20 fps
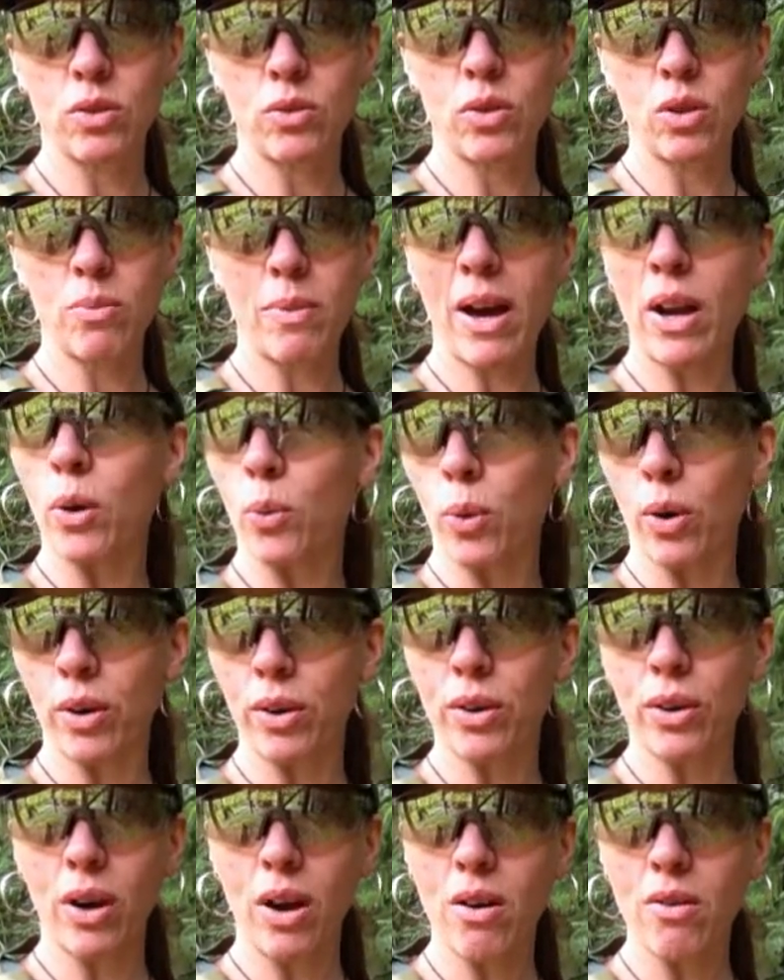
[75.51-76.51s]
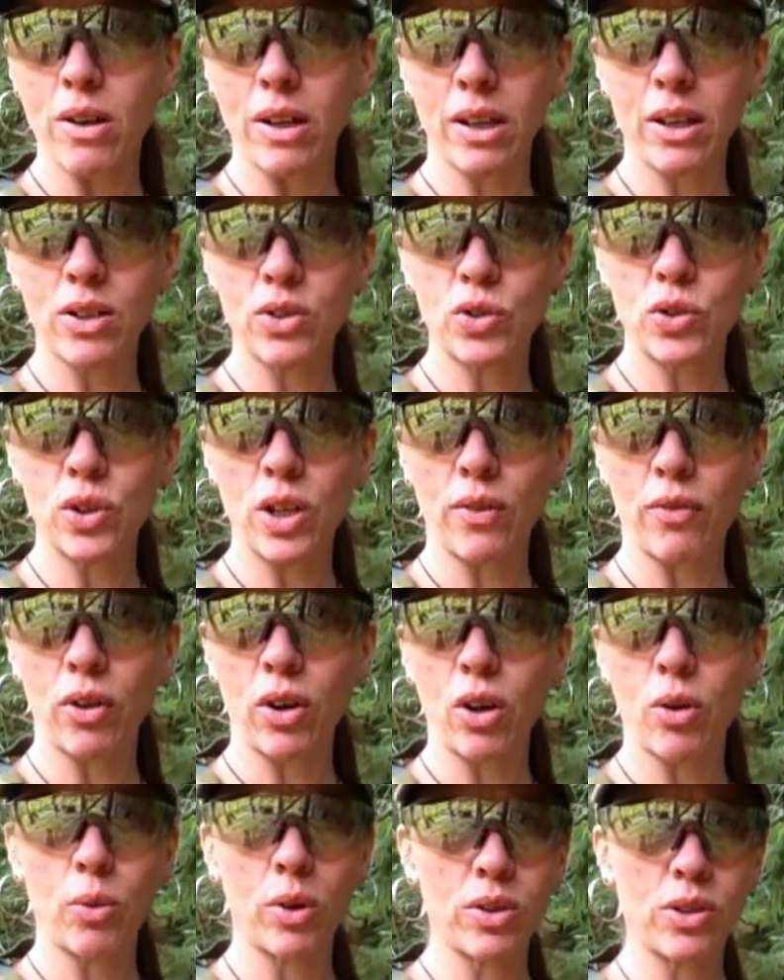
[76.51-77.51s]
no matter where you're going because you never
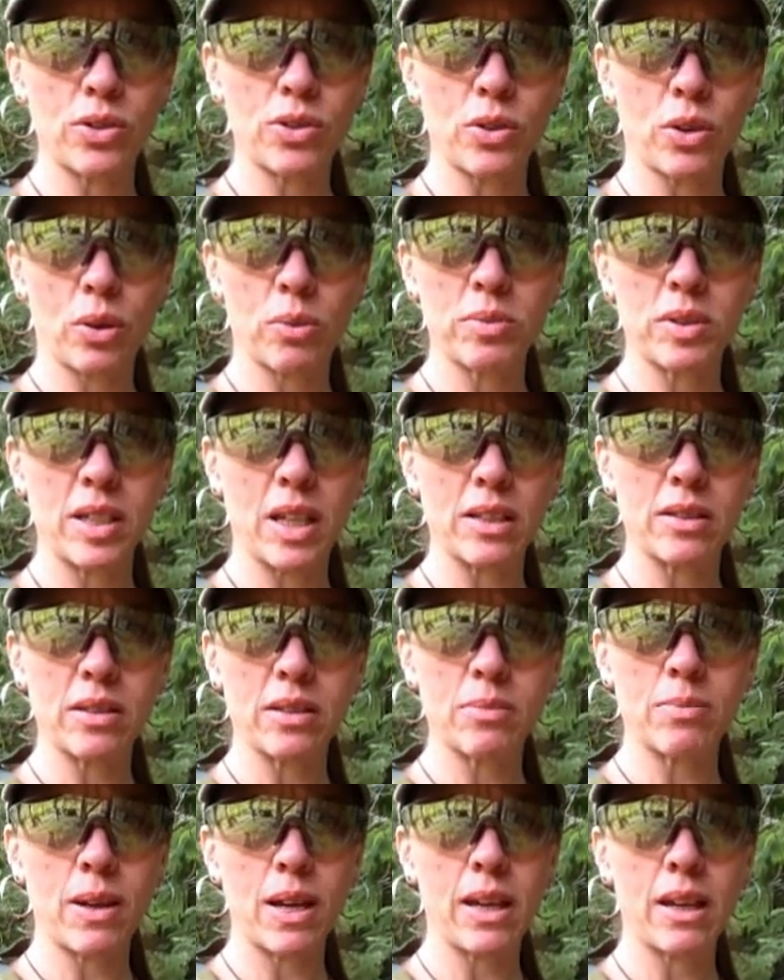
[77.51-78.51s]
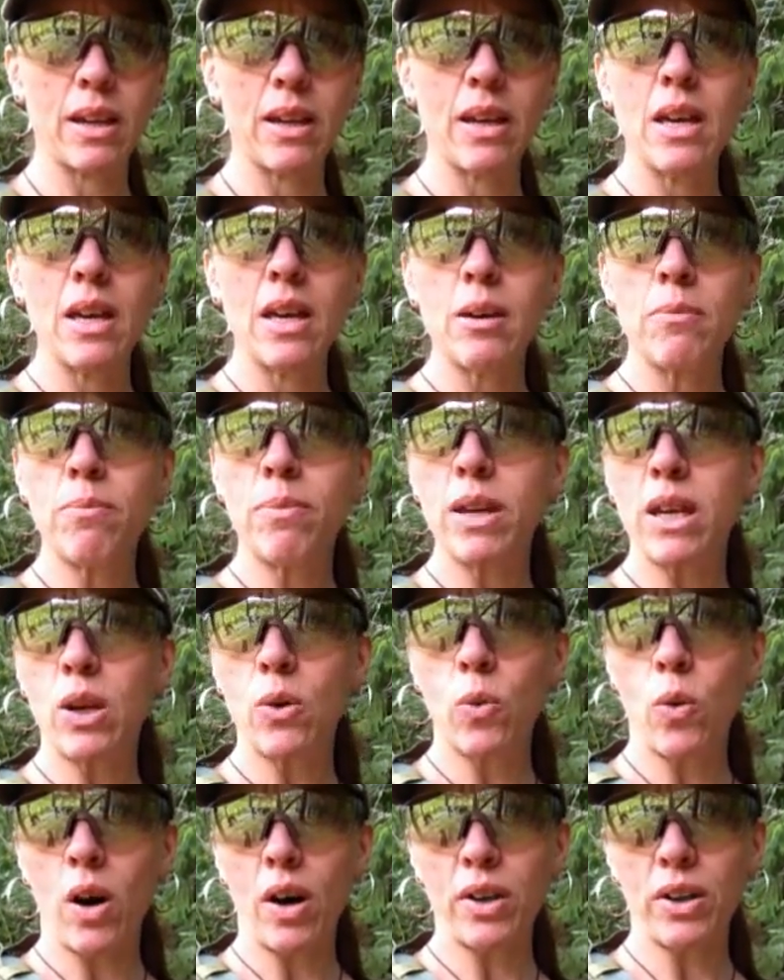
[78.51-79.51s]
know what the circumstances may be
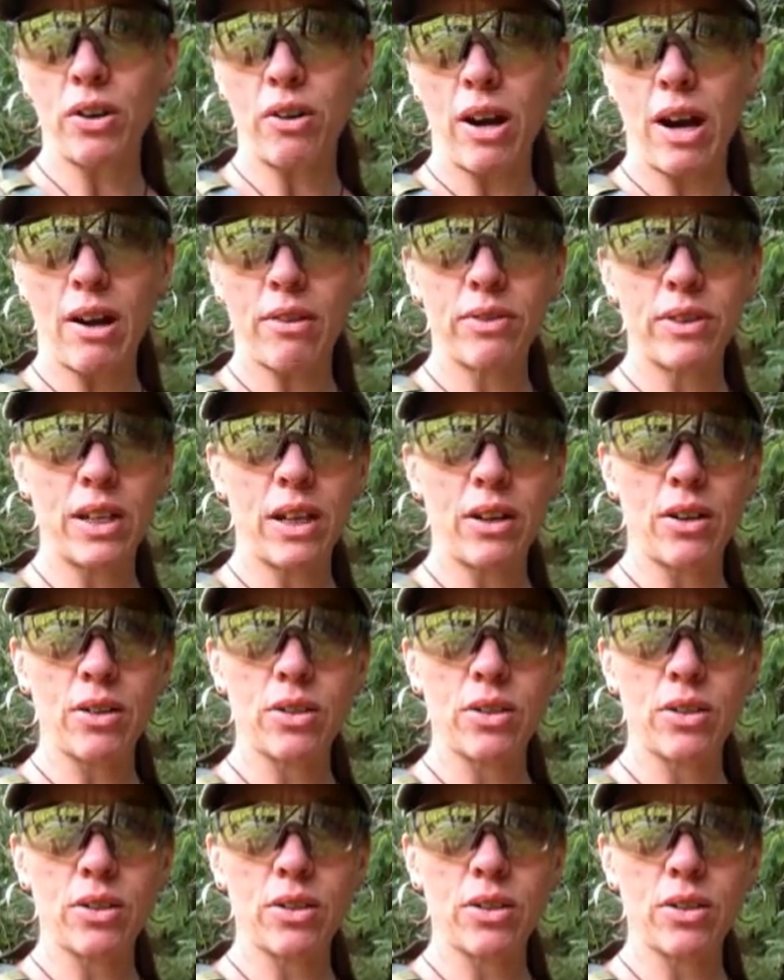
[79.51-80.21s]
while you're out there.